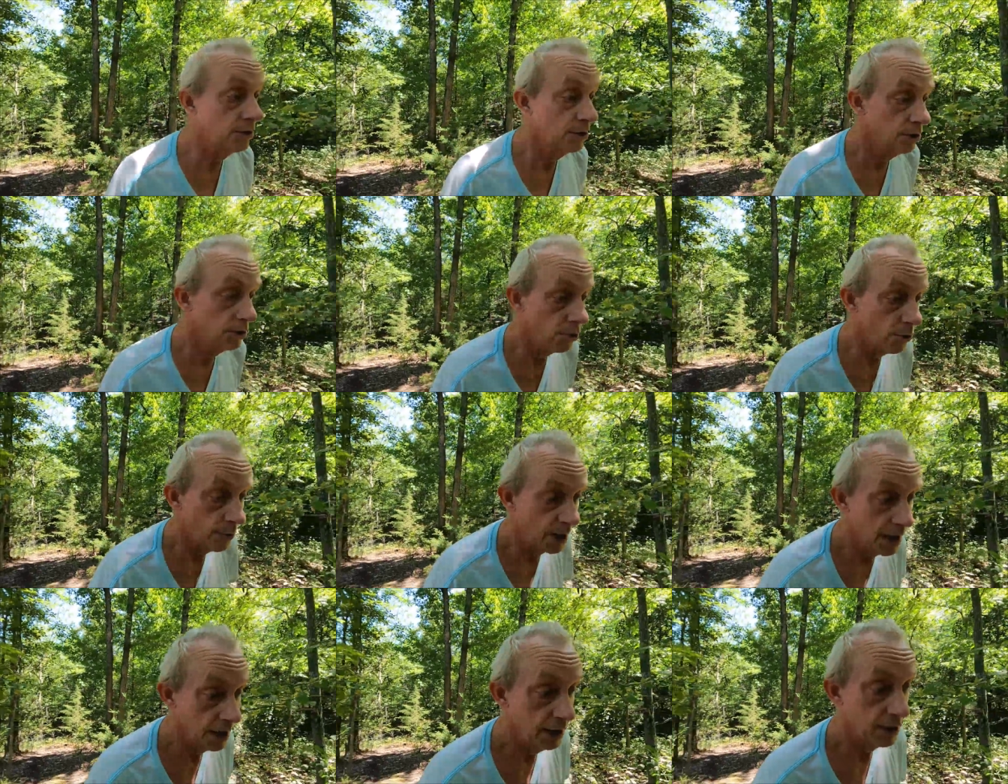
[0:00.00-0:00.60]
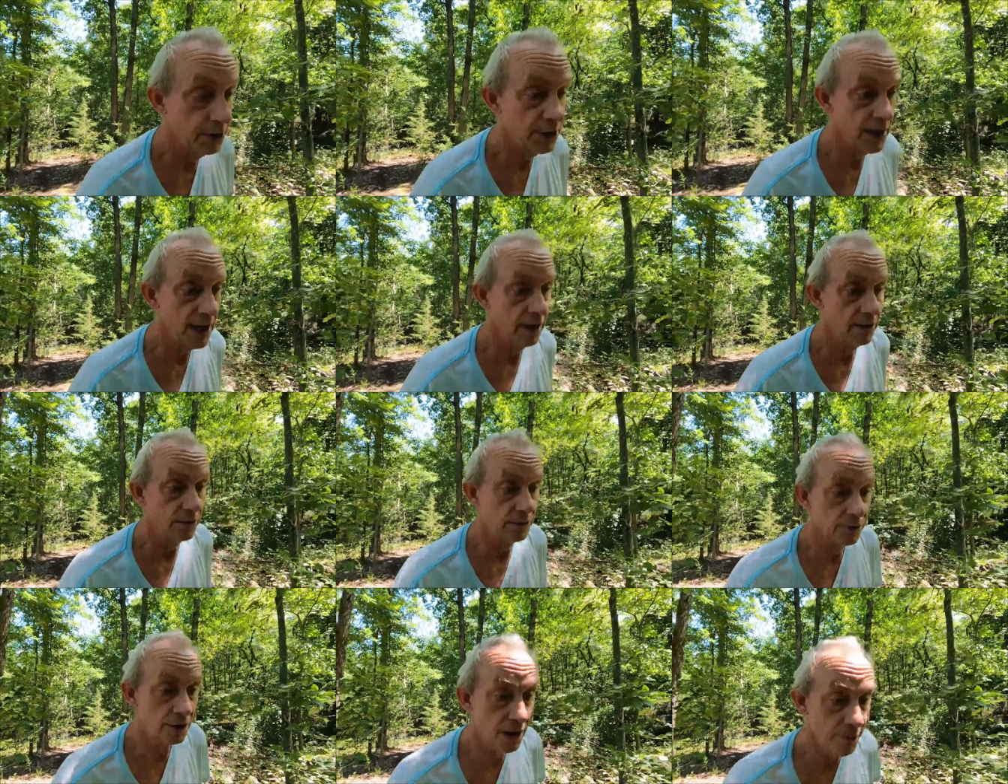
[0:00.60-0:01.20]
to the nomadic
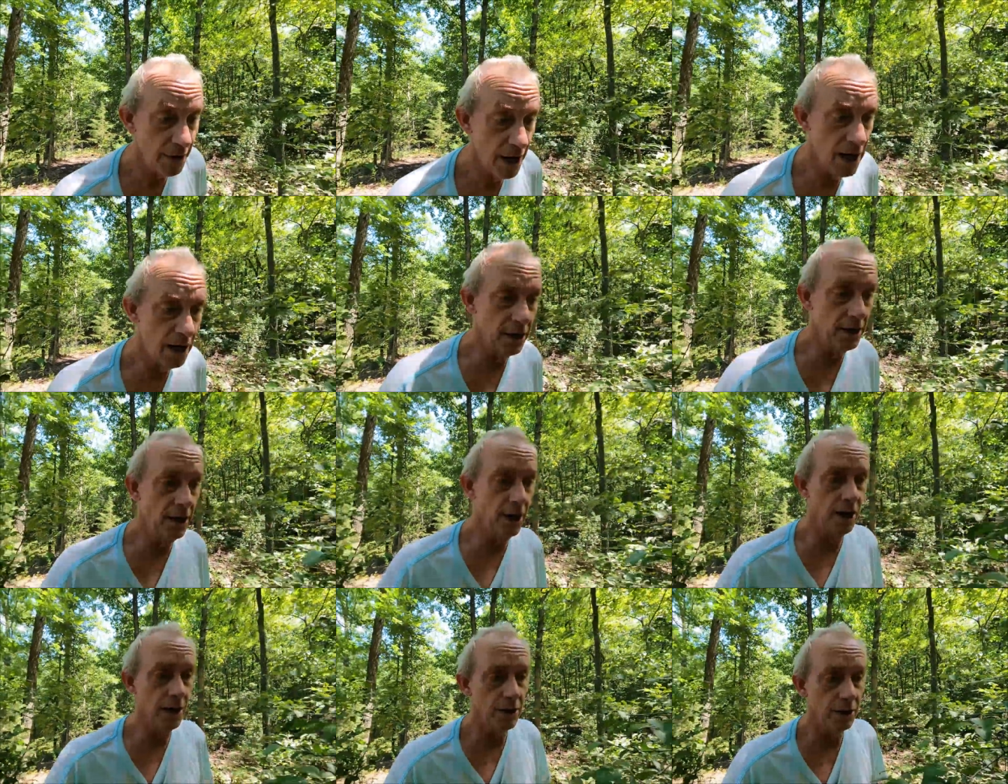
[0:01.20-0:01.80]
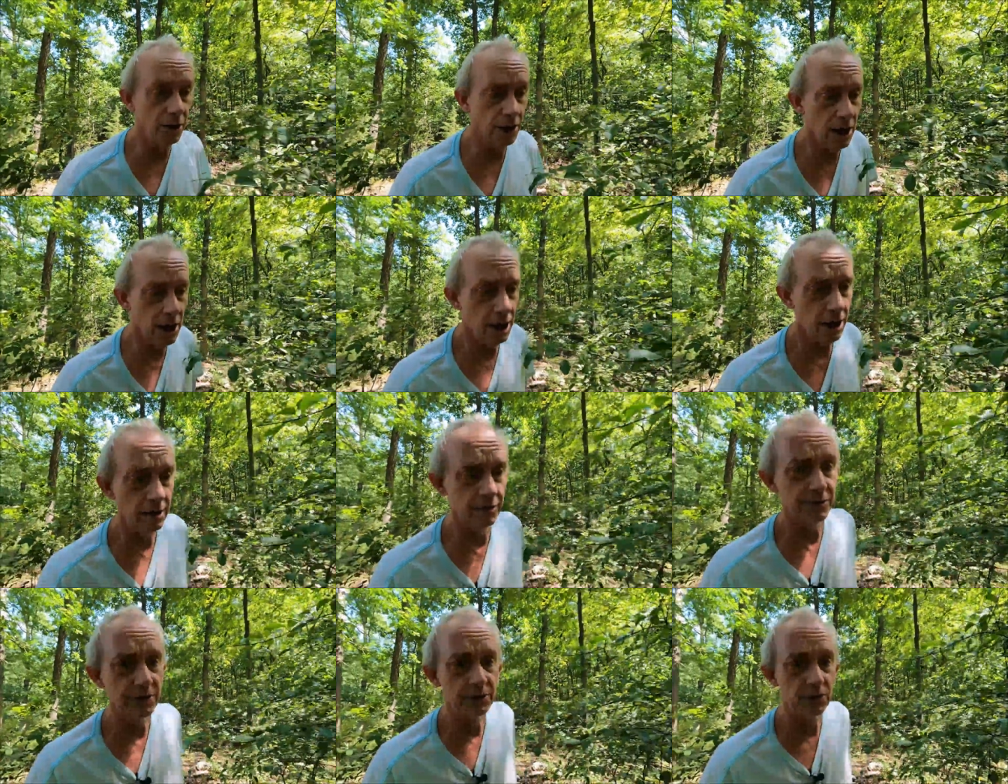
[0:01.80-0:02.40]
channels. Come out here and
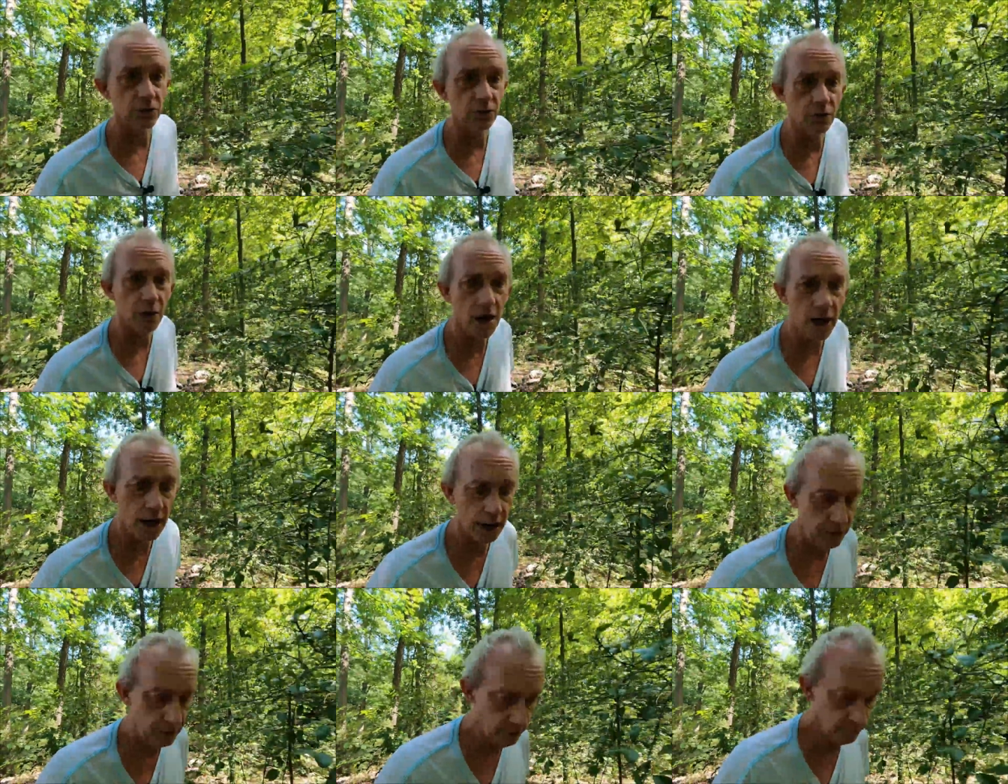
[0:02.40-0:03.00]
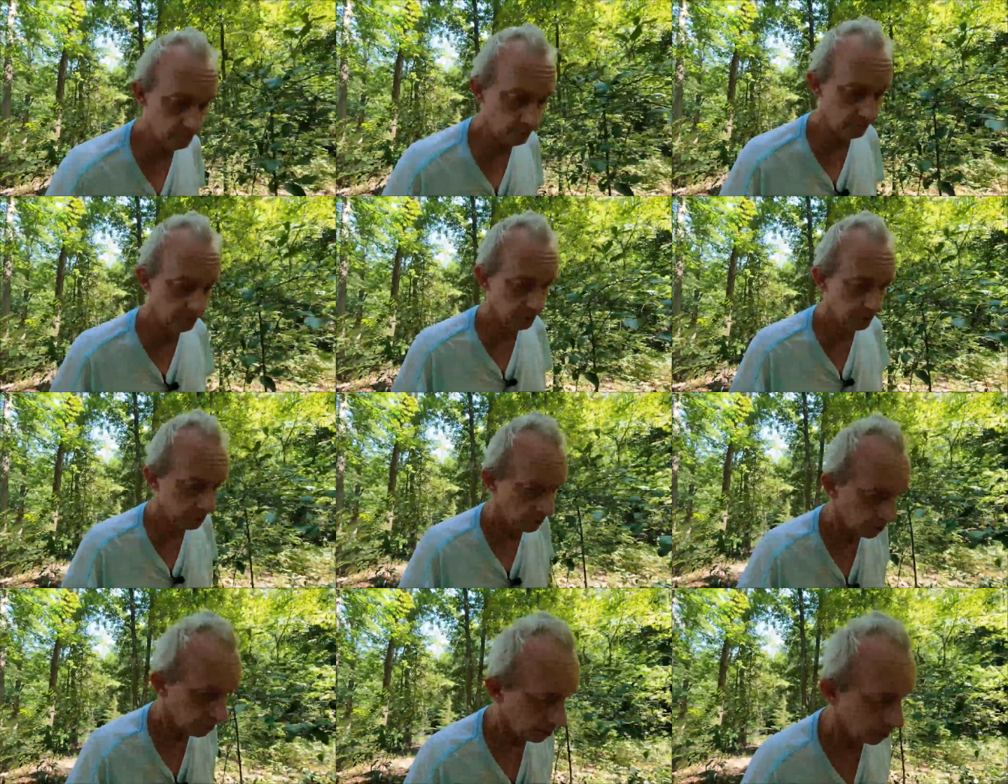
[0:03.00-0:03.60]
live. It's great.
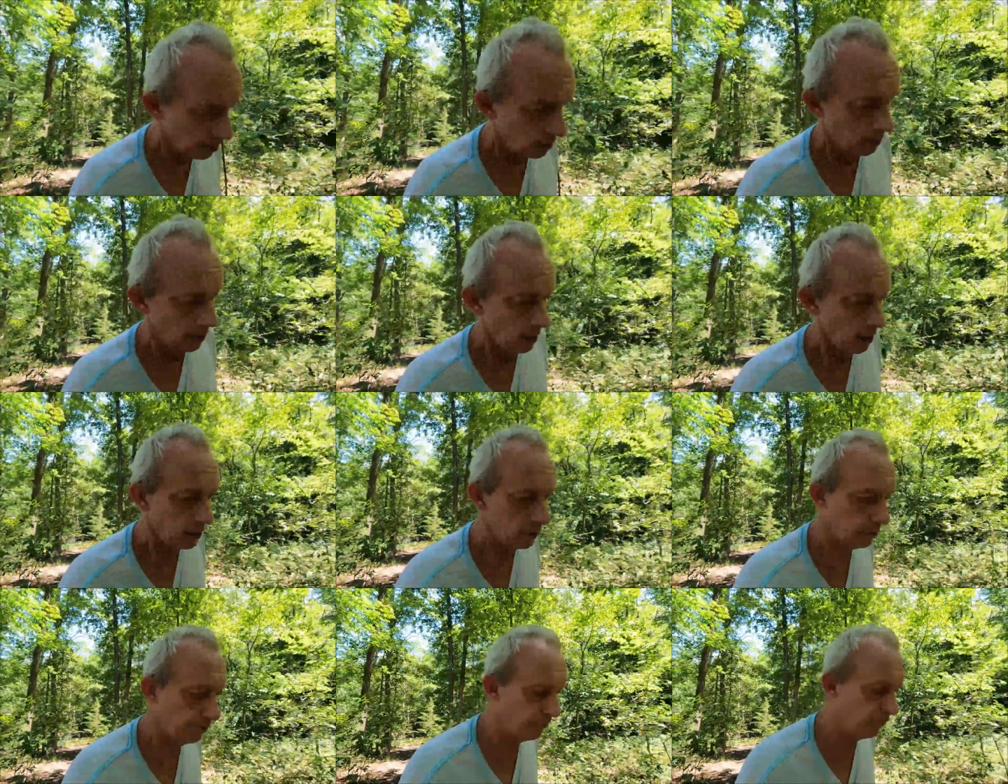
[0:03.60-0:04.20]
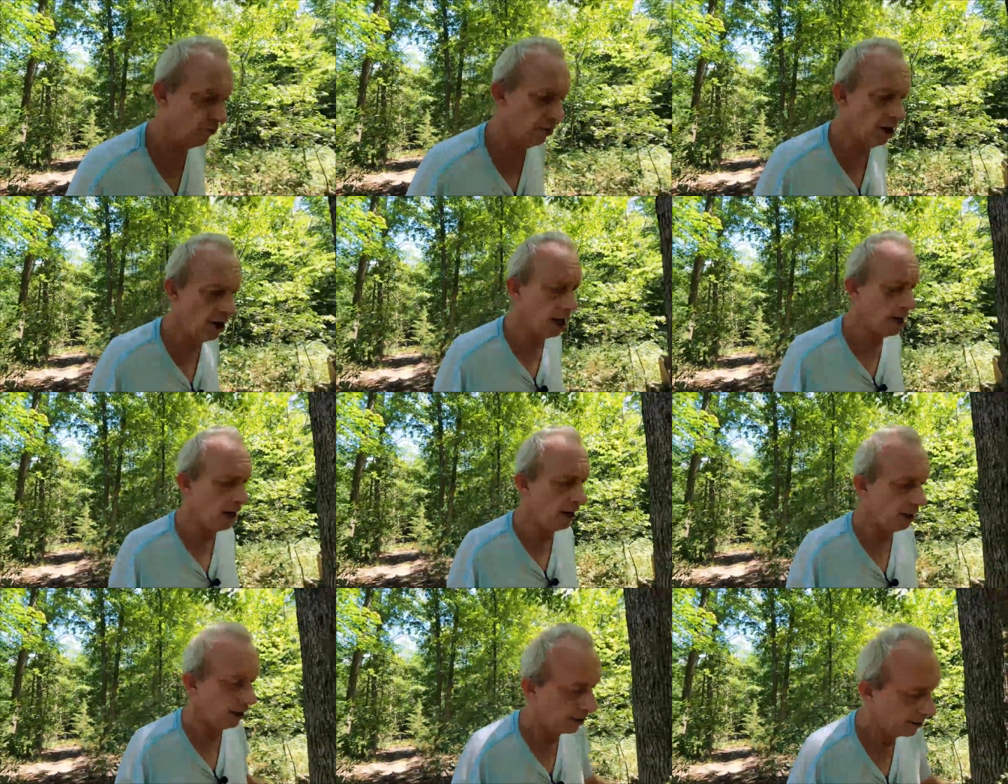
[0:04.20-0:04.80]
It's
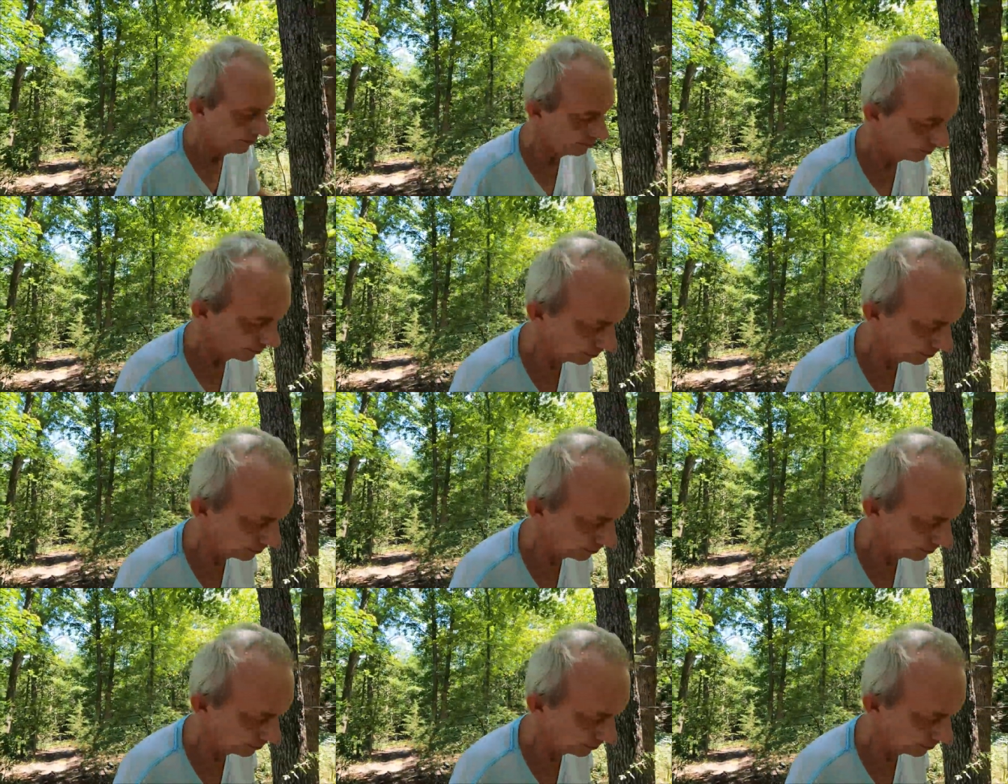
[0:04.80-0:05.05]
free.